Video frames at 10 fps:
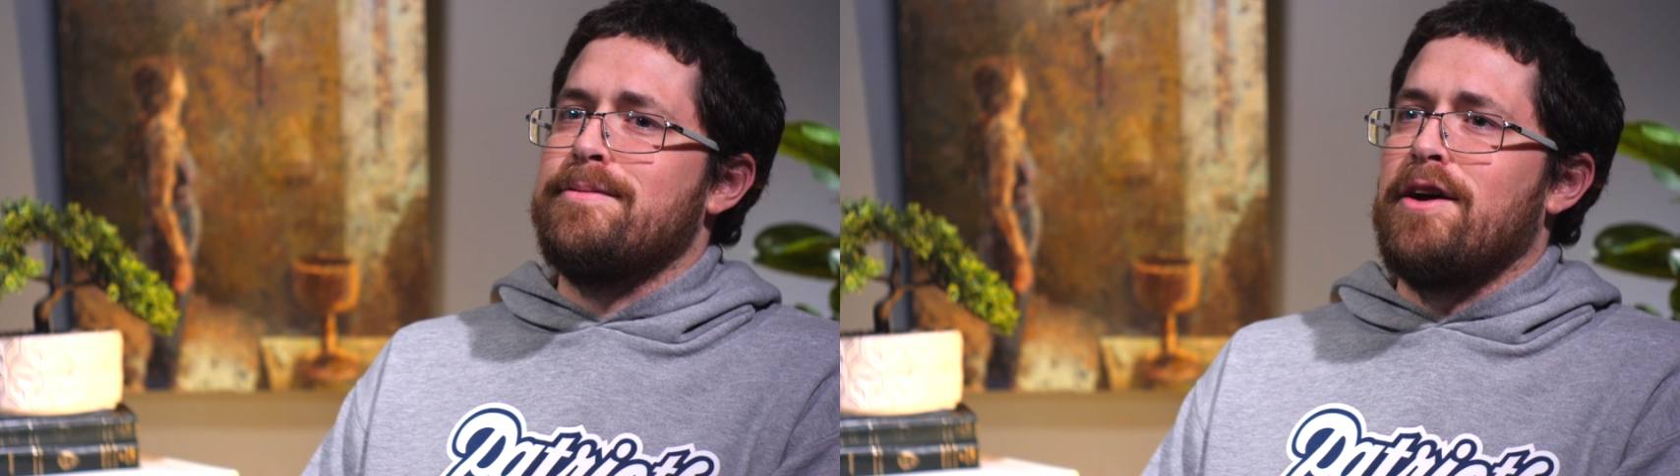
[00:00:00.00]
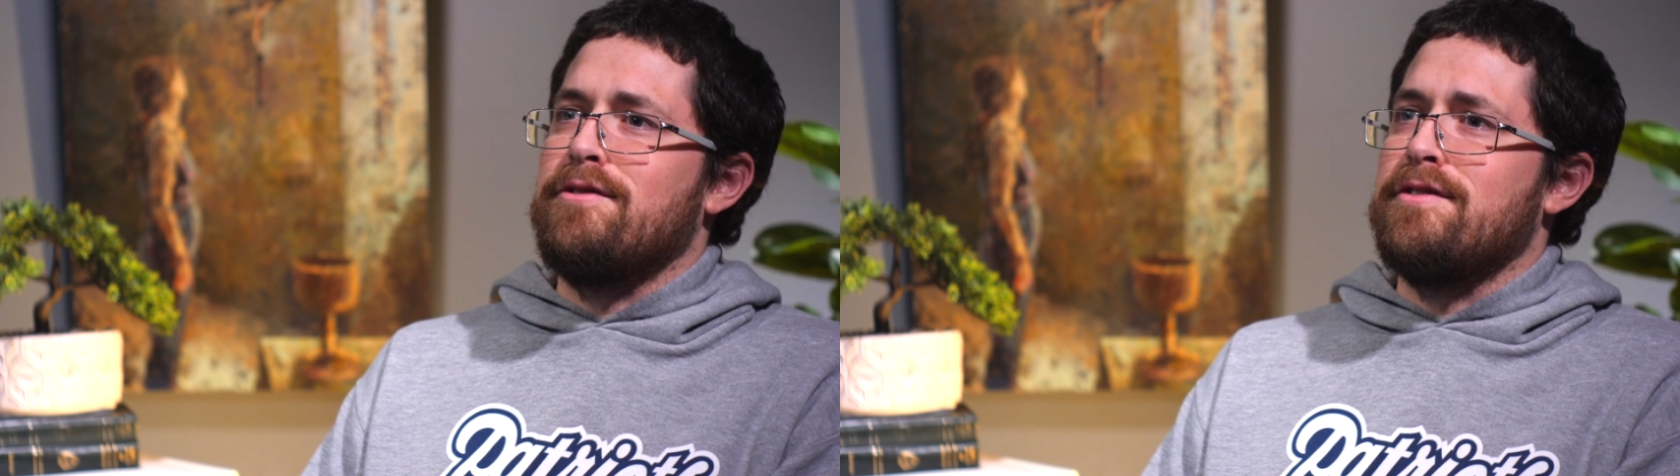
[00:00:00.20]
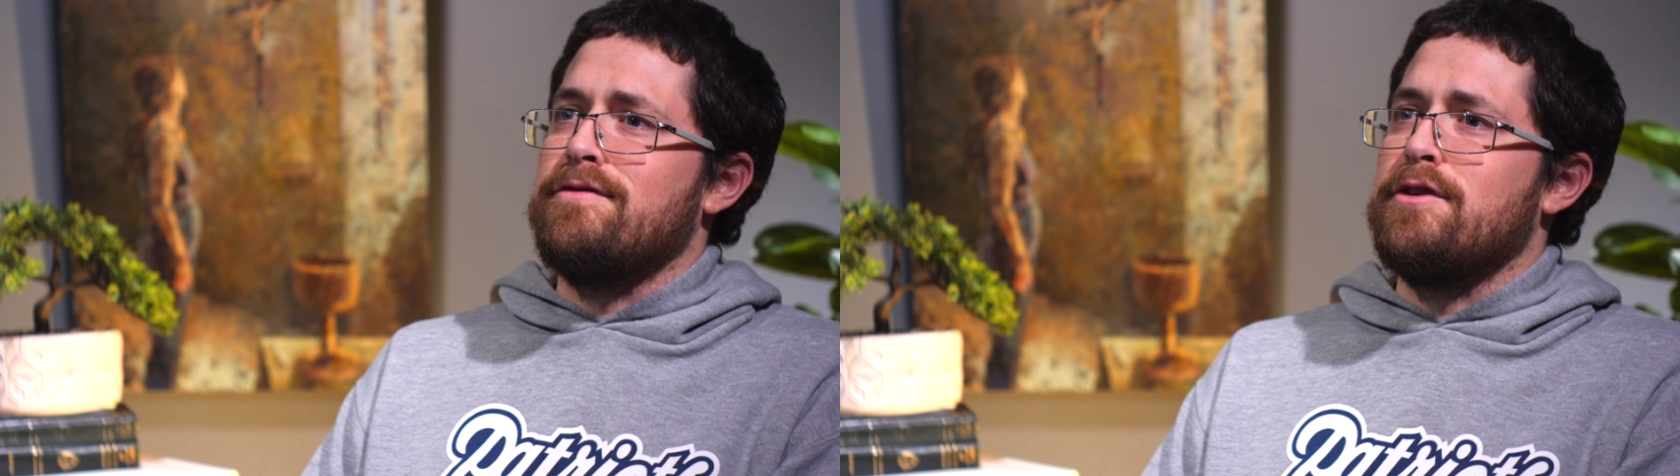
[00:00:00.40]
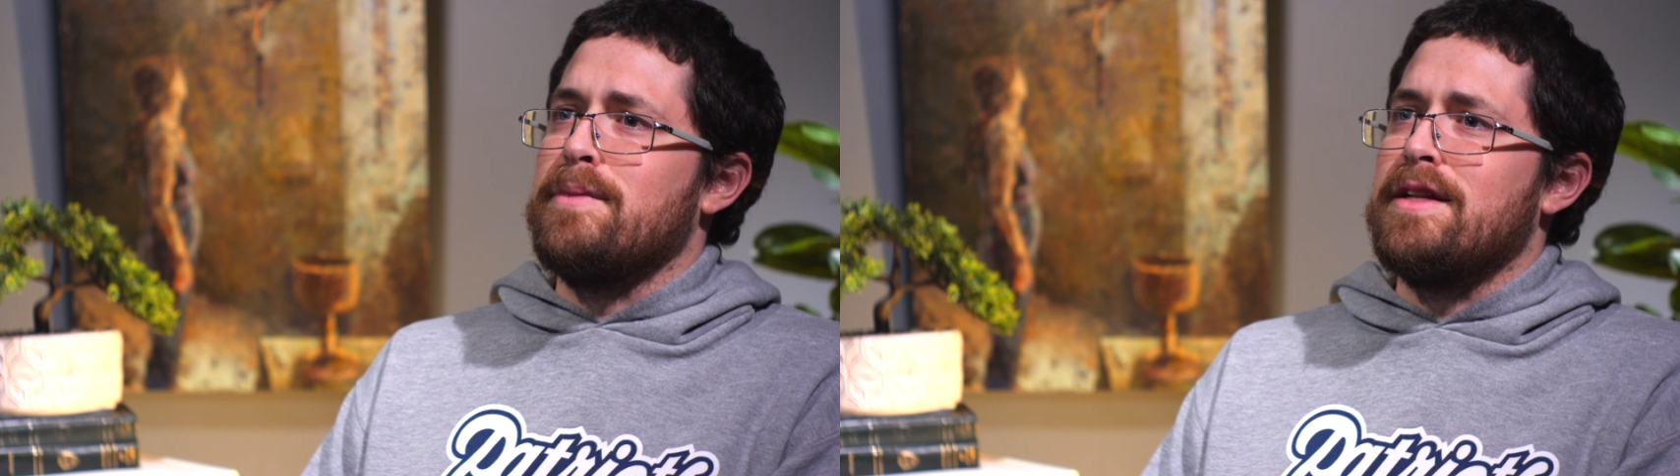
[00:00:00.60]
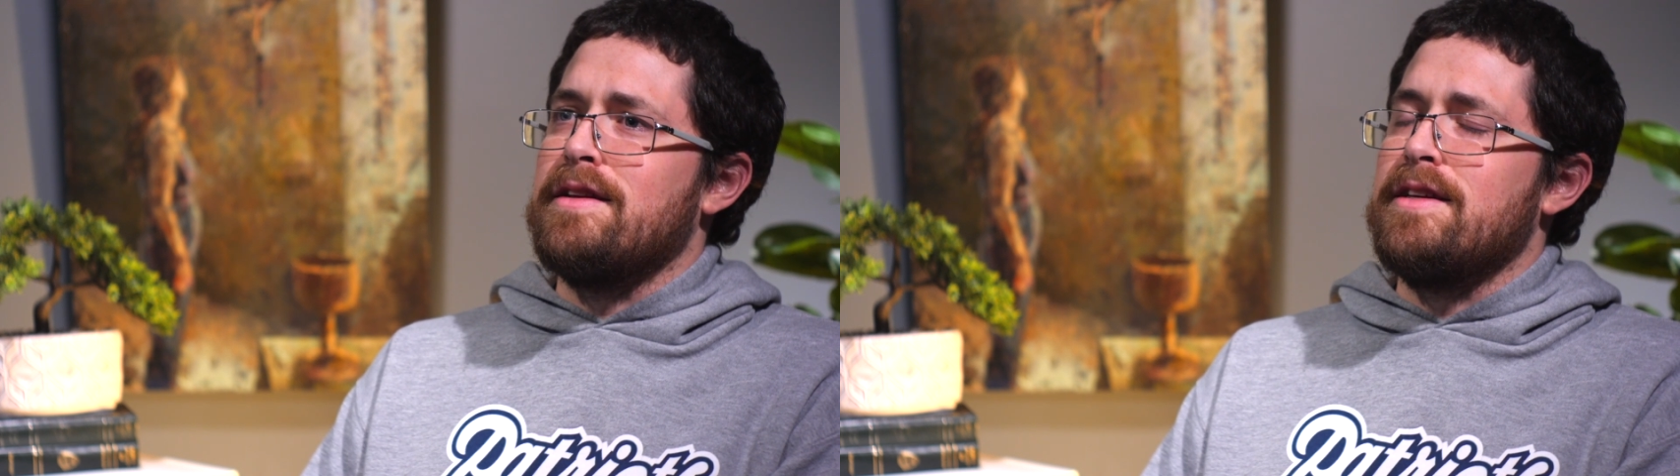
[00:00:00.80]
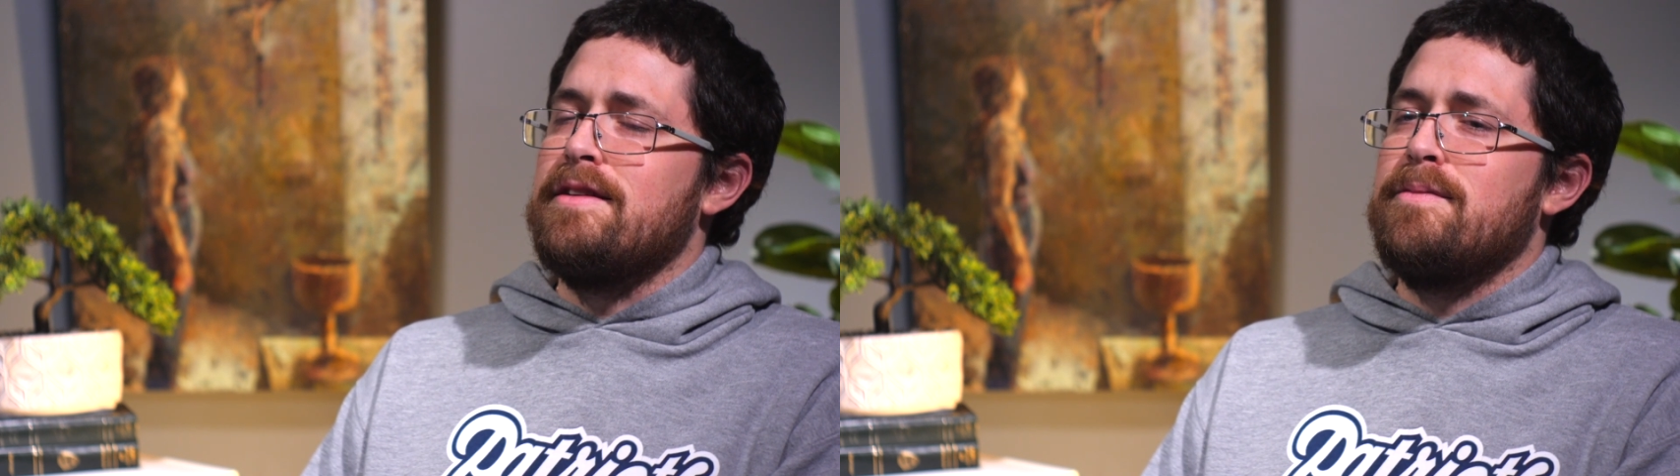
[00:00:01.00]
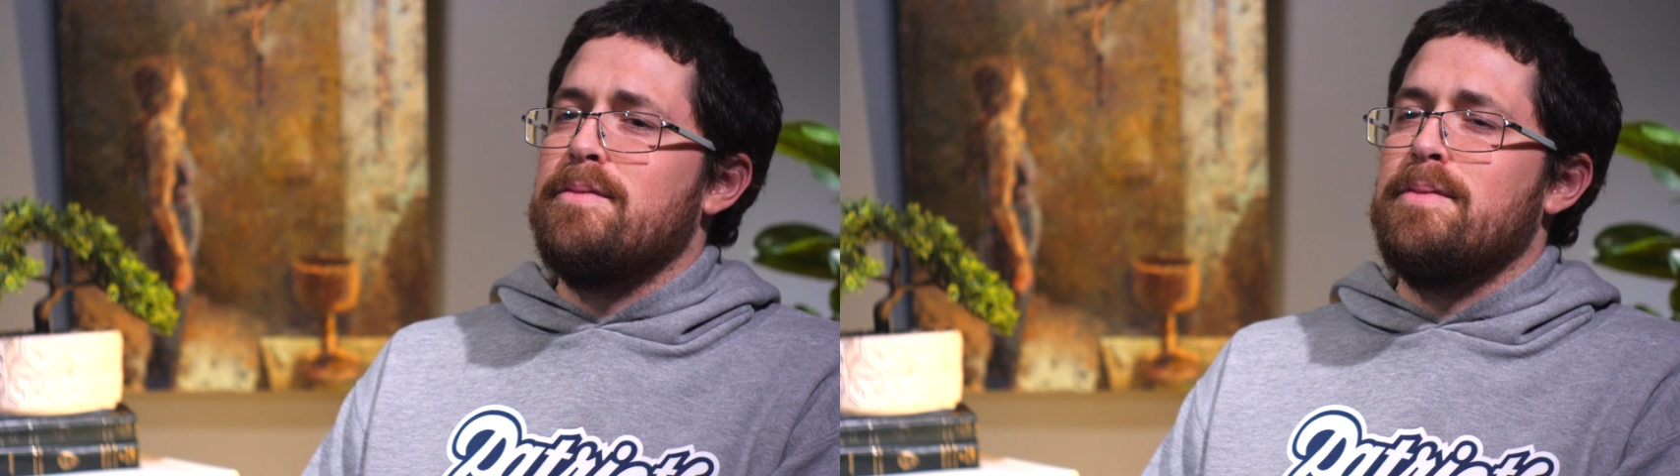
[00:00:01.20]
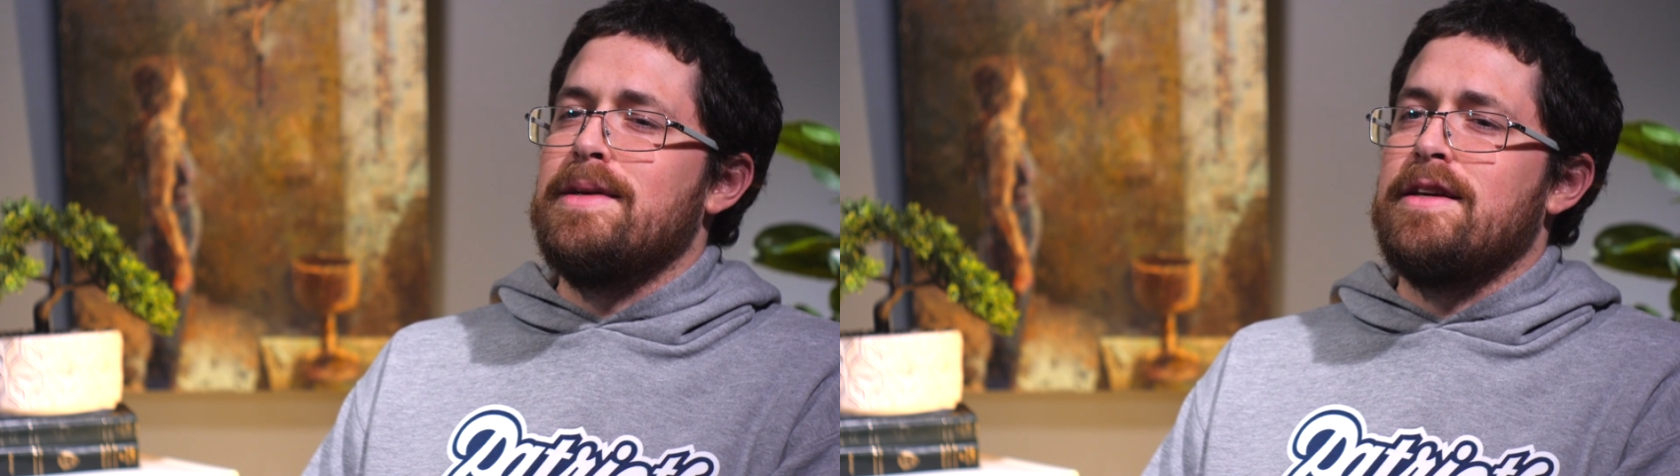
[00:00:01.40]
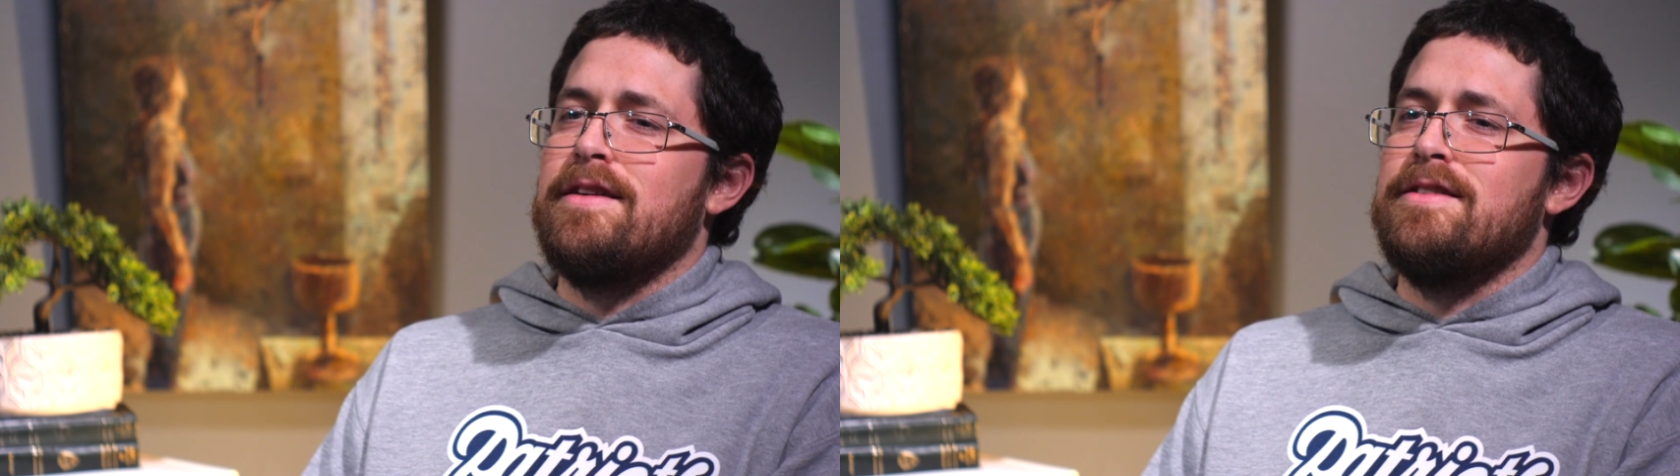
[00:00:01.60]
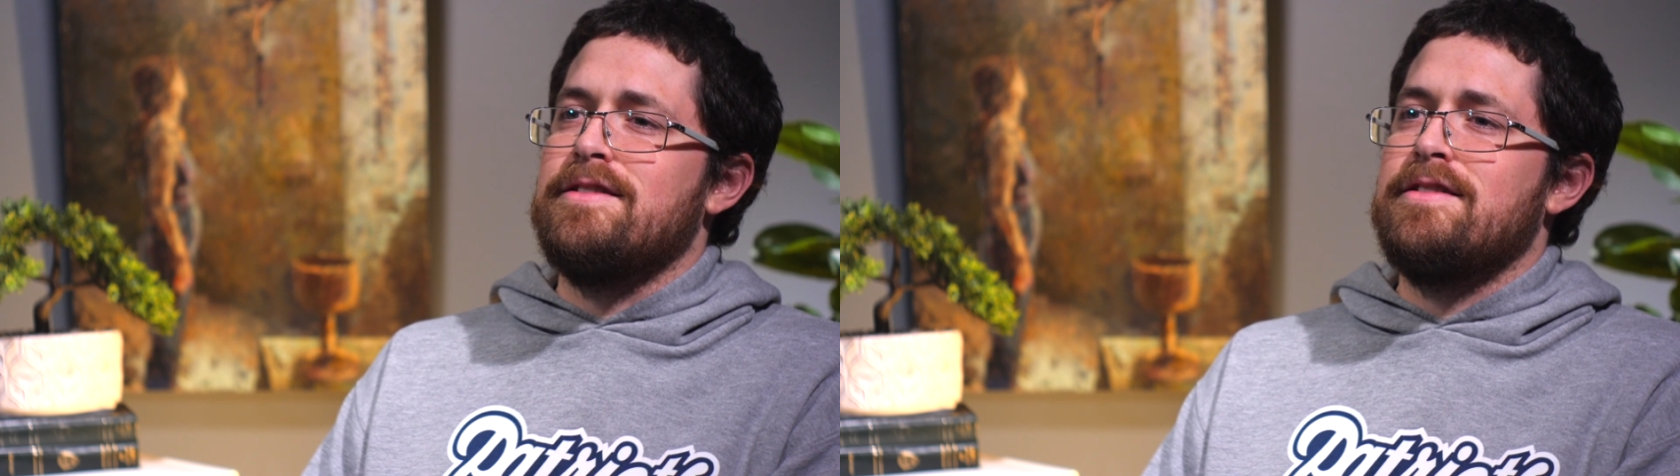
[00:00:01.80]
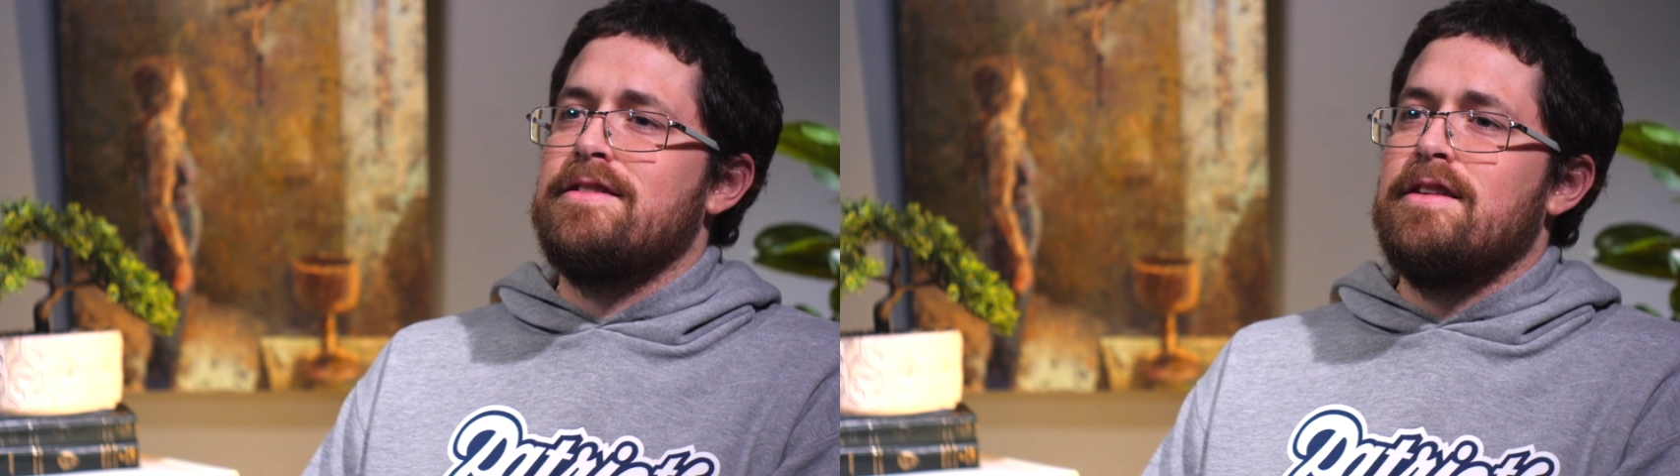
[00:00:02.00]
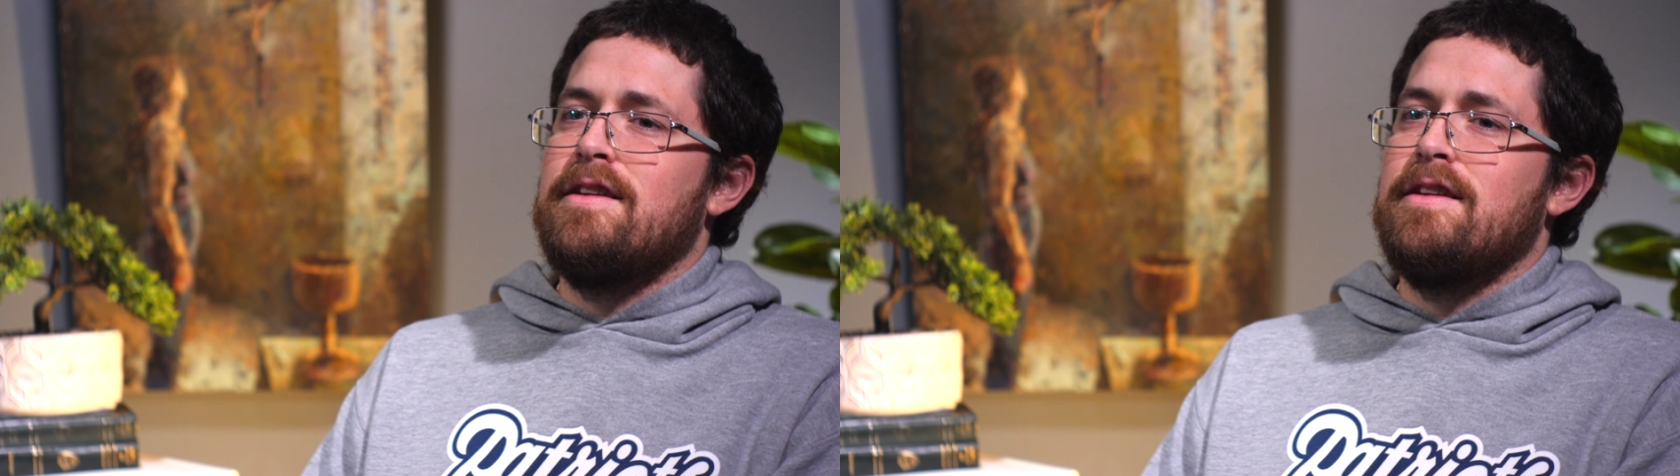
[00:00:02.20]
amount of humility, because